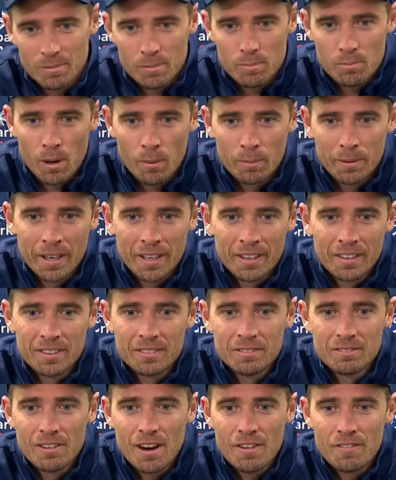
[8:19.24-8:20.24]
probably had
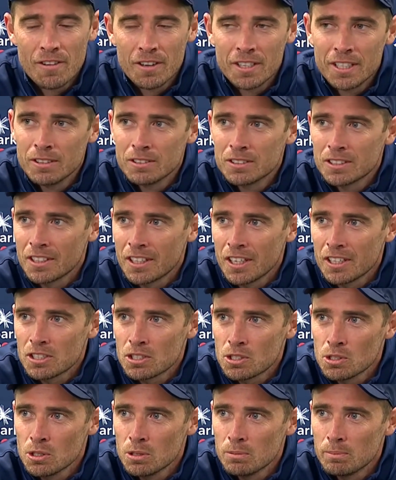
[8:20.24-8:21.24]
a rough idea it was going to go
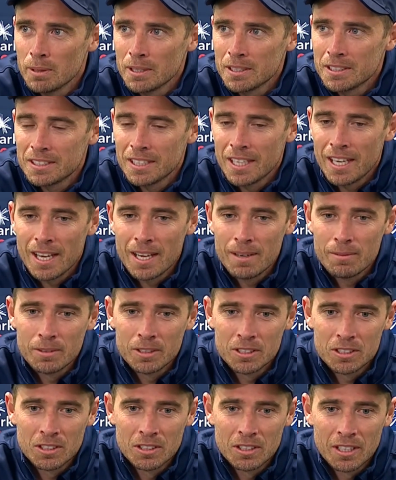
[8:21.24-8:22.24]
short, but
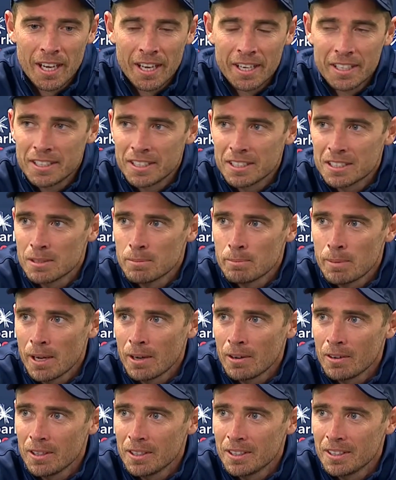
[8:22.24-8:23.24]
we just knew Kane had to get some
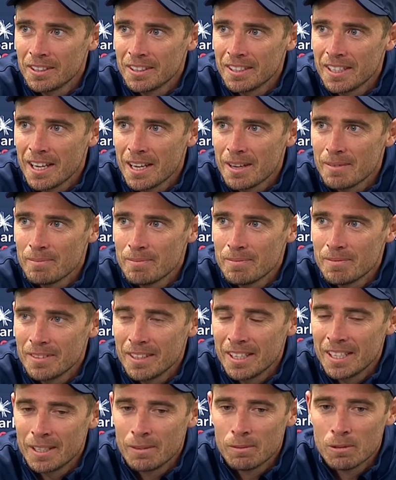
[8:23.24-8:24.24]
bat on it,
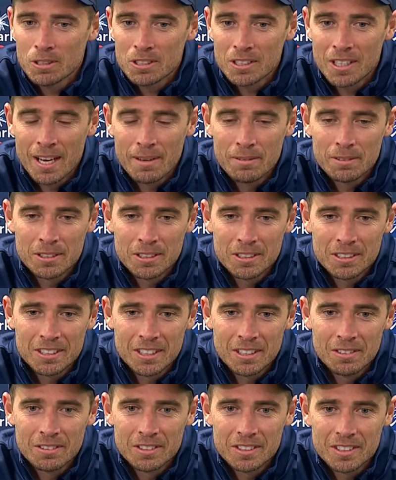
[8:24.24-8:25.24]
and he wasn't able to.
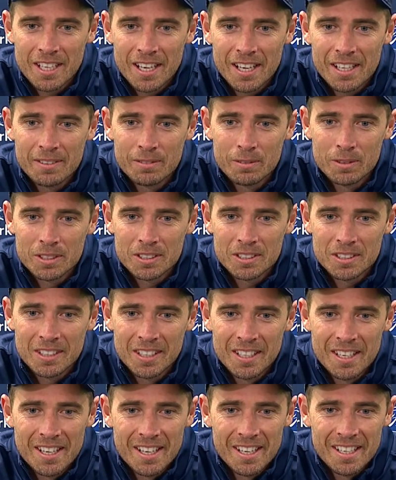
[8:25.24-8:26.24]
So it was
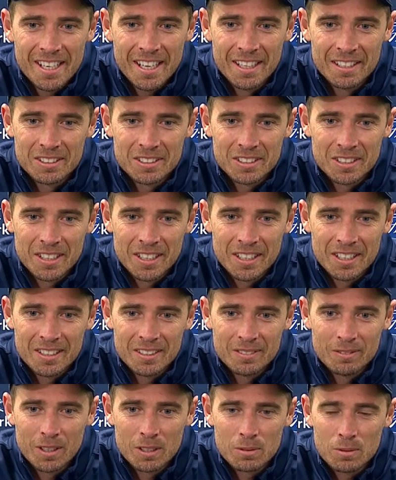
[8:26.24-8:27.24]

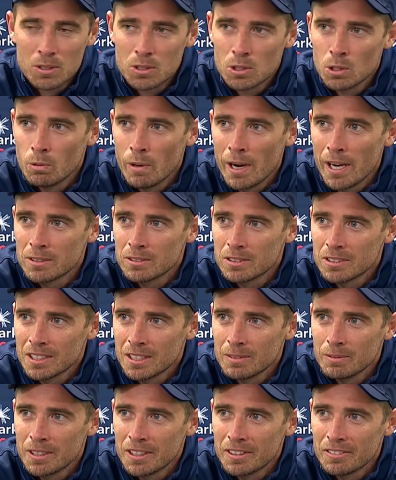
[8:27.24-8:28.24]
once we saw Wags was
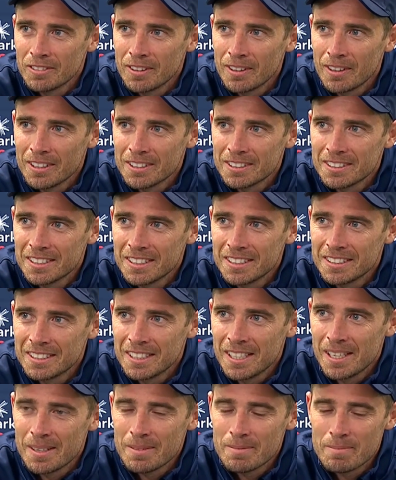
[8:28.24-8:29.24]
in, we didn't realise that
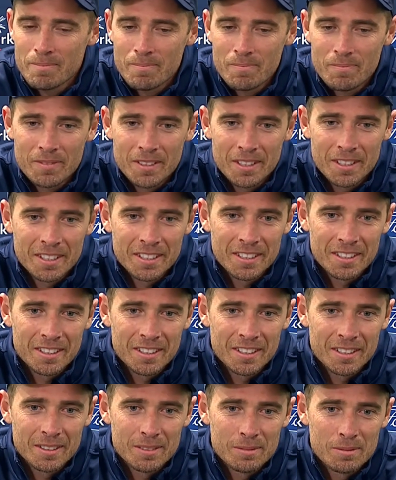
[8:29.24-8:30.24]

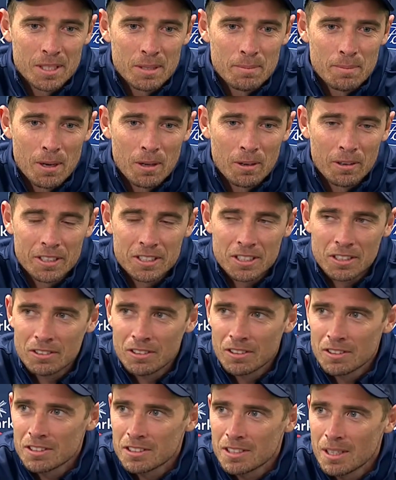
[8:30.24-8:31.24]
the bowler actually
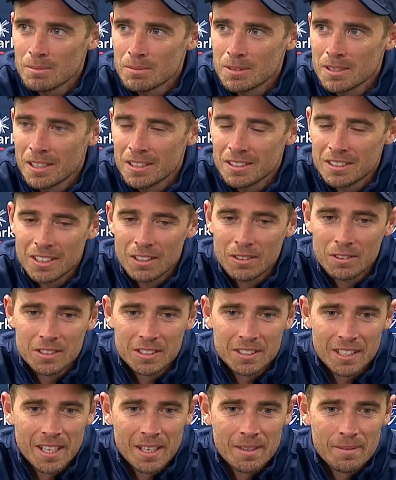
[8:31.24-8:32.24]
thrown the stumps down. So it was